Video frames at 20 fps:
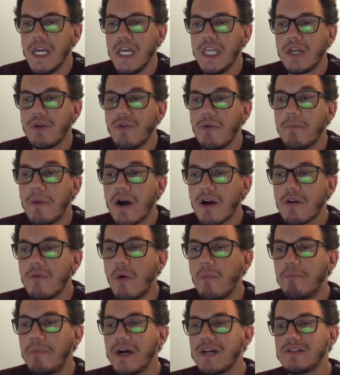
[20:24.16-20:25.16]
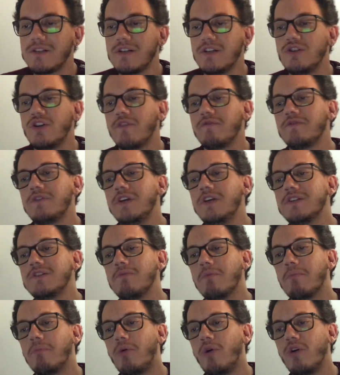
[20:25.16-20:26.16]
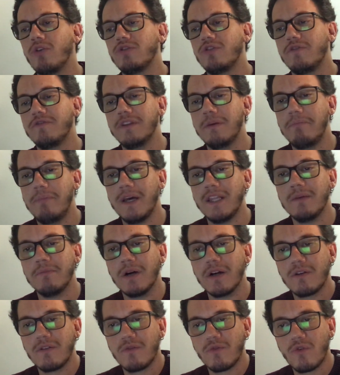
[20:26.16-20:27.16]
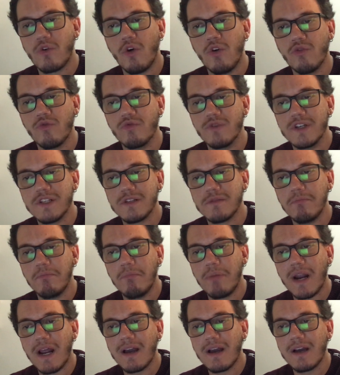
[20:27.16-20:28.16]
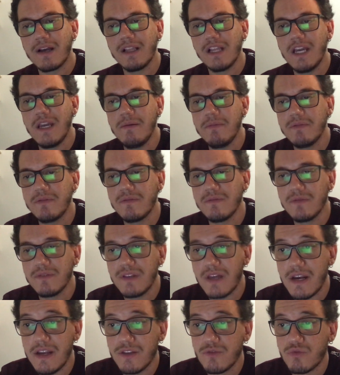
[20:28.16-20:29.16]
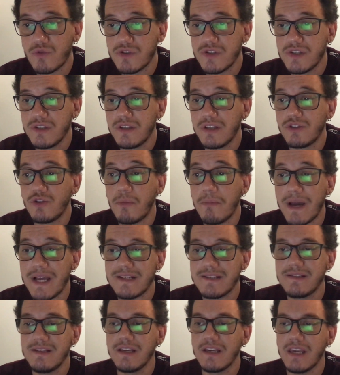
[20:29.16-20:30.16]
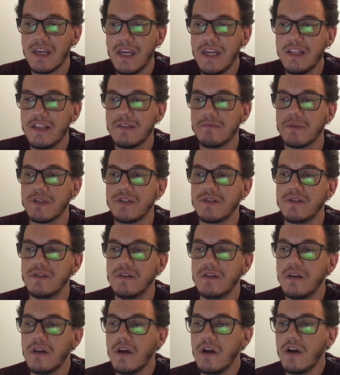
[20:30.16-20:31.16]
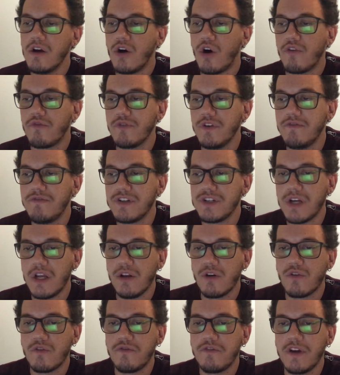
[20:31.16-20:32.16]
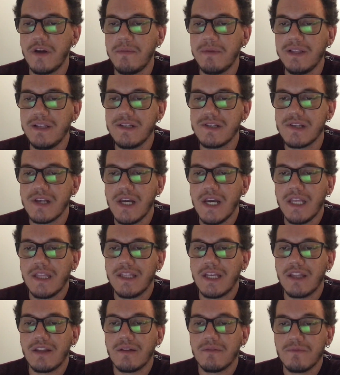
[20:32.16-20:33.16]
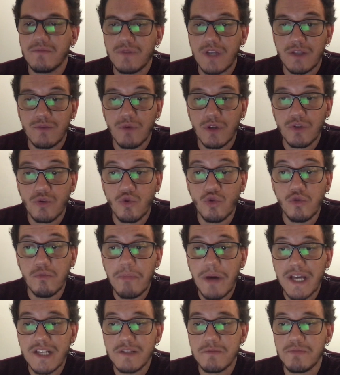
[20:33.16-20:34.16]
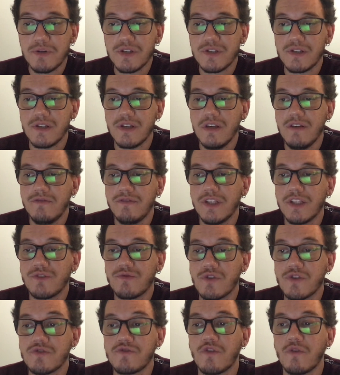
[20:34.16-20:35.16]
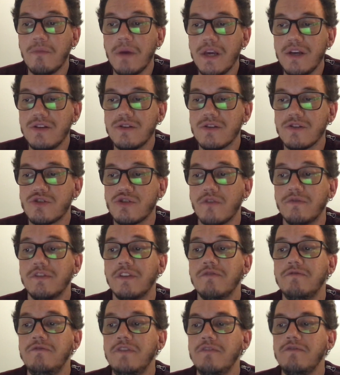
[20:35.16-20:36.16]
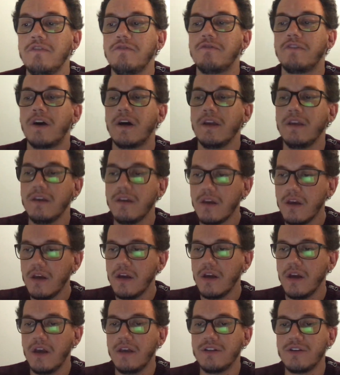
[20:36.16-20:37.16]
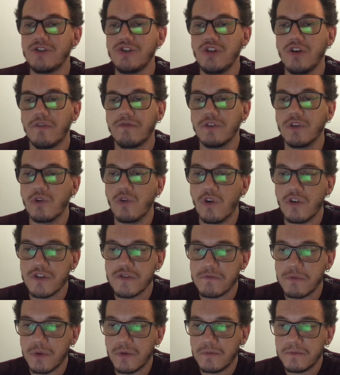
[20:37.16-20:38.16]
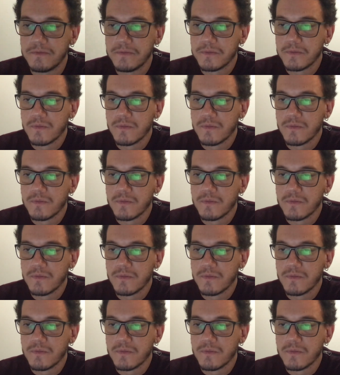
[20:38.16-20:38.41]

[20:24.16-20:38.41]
In a remarkable passage of his report of the Panama Congress, Braga claimed that it was in the domestic intimacy of evangelical families that one could best perceive the transformations of the vivifying energy of the gospel.